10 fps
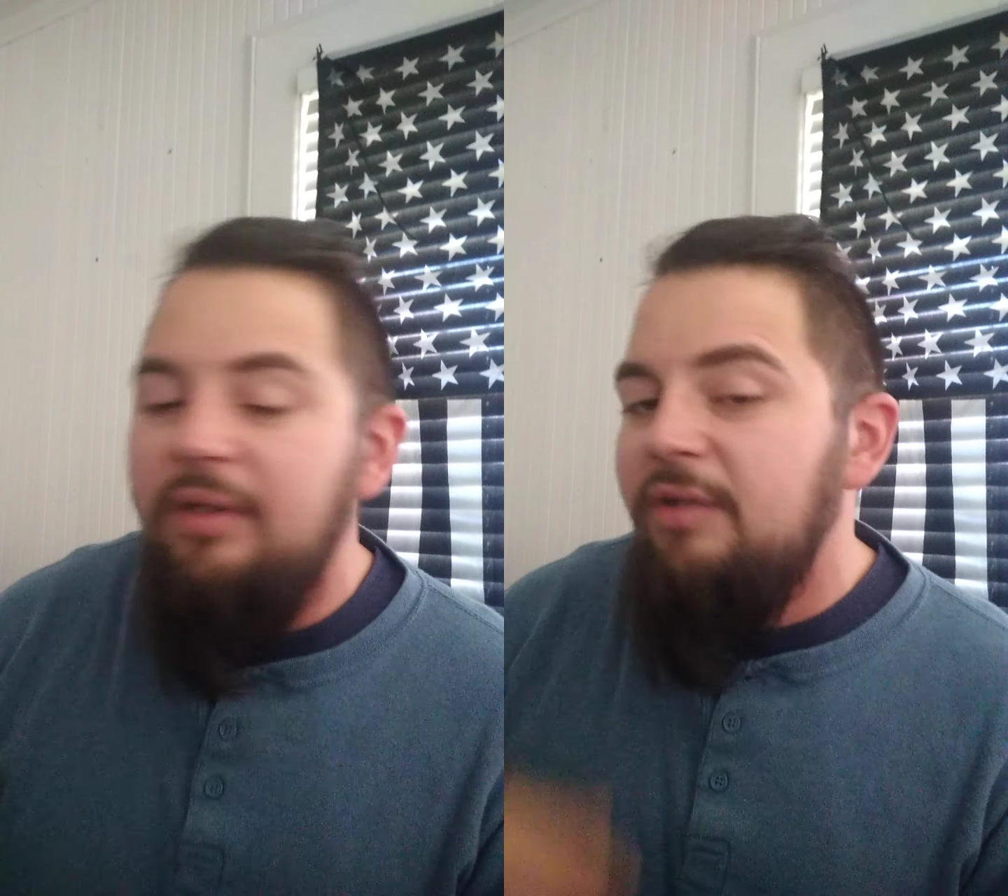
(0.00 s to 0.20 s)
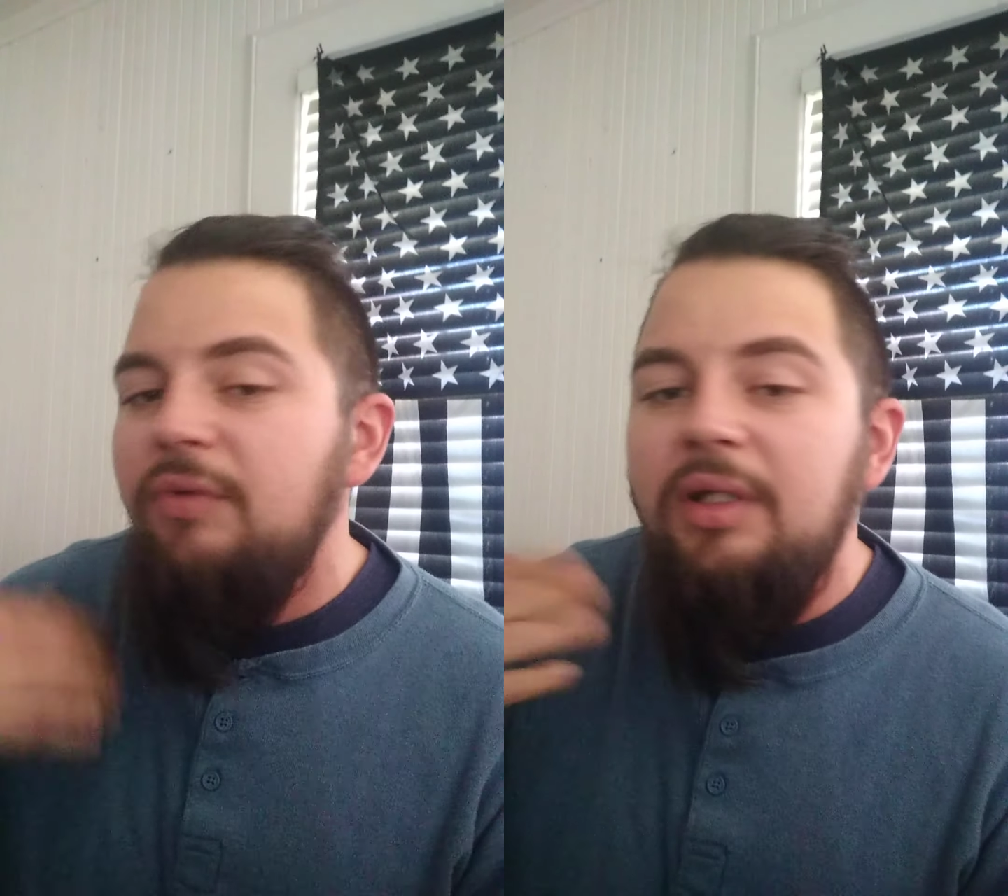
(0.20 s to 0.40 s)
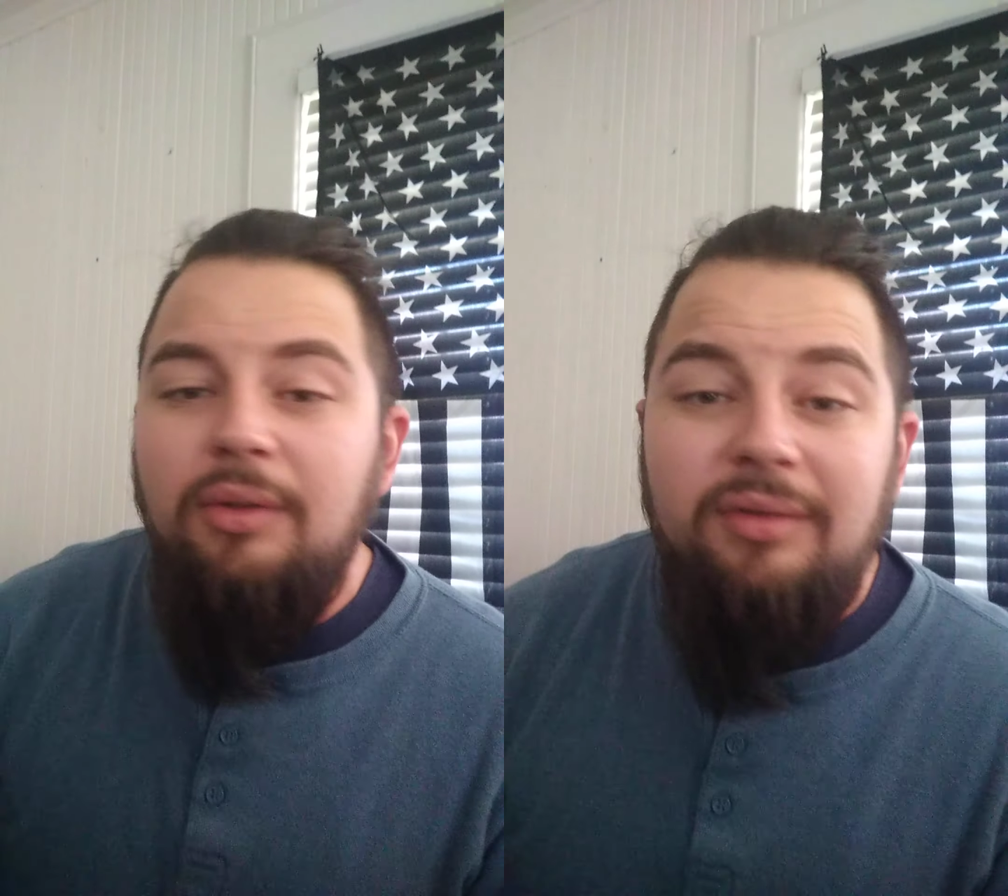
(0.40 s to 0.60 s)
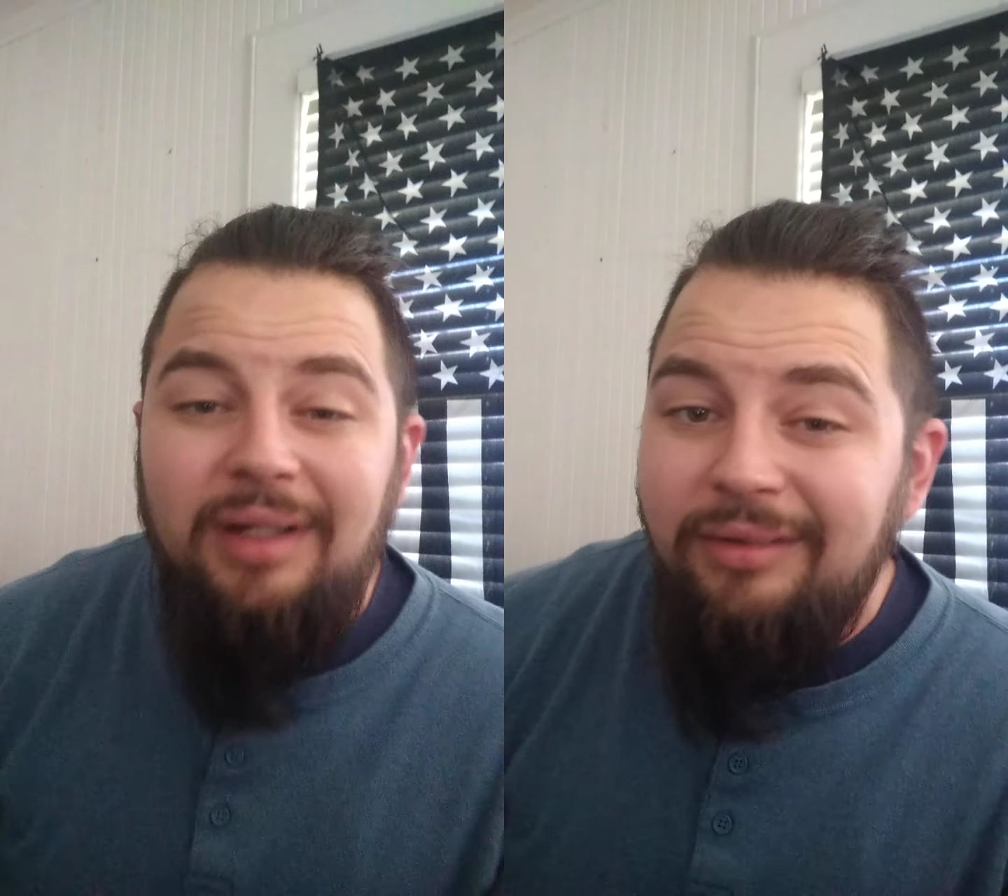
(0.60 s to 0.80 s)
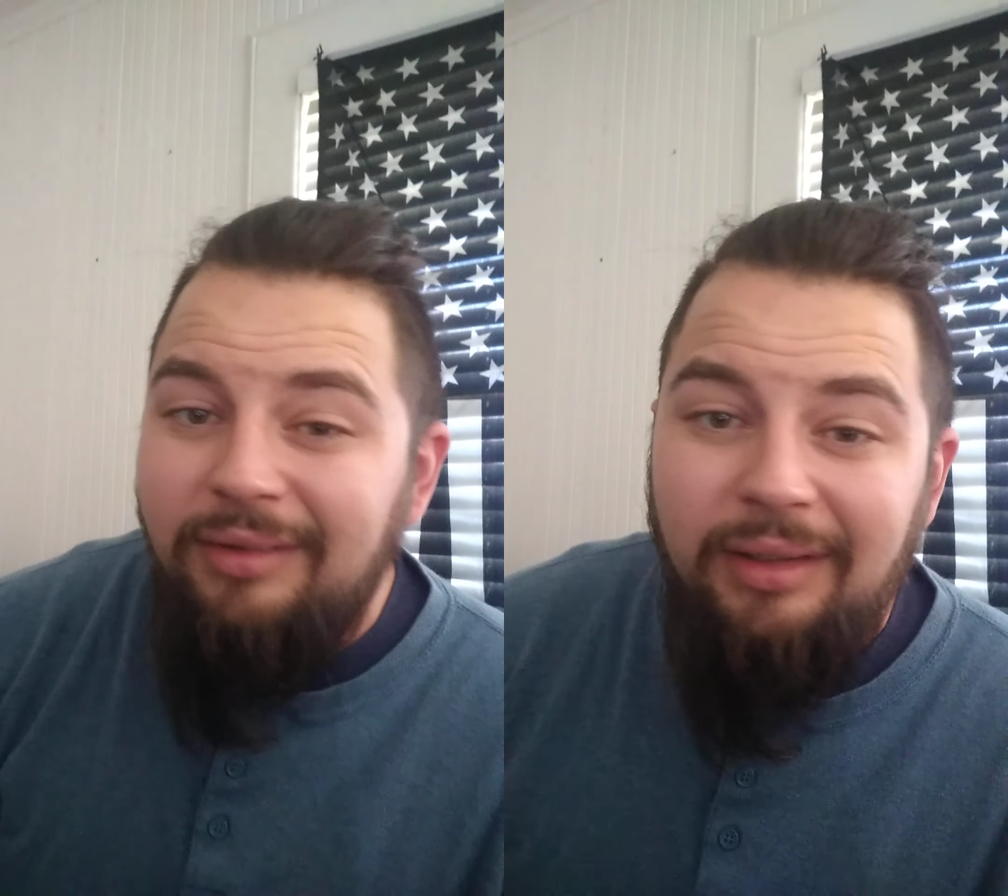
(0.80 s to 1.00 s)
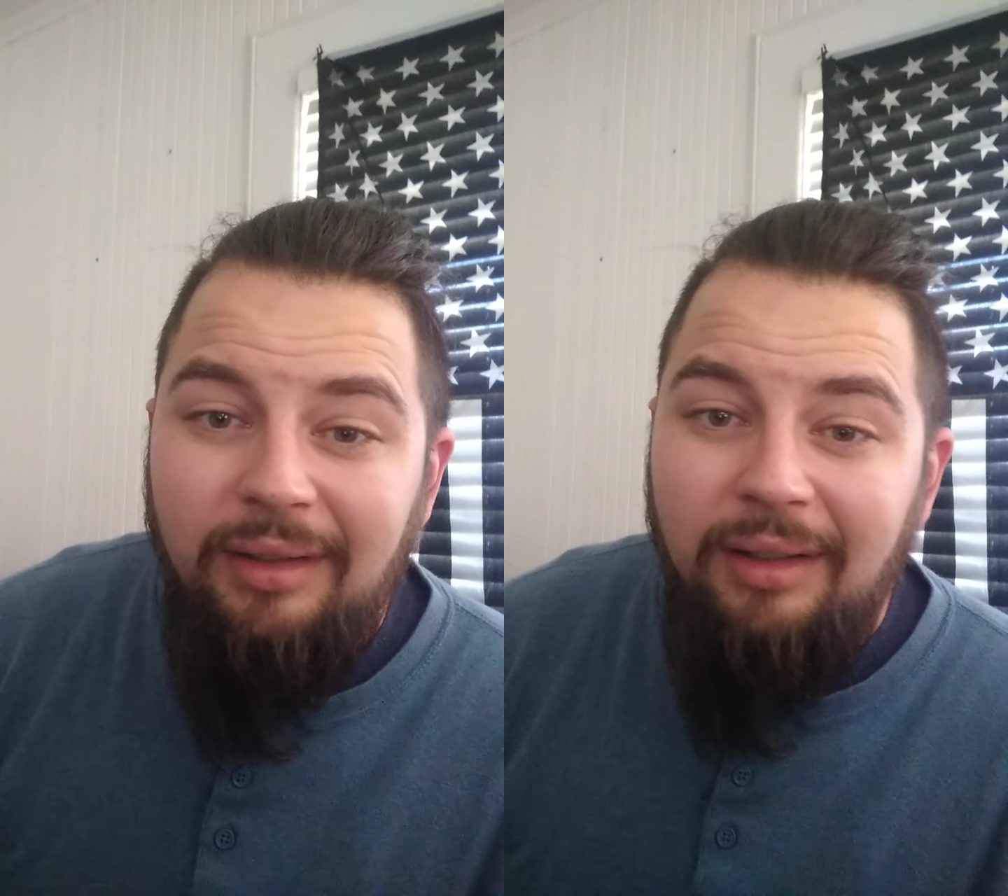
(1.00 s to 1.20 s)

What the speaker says: This video is actually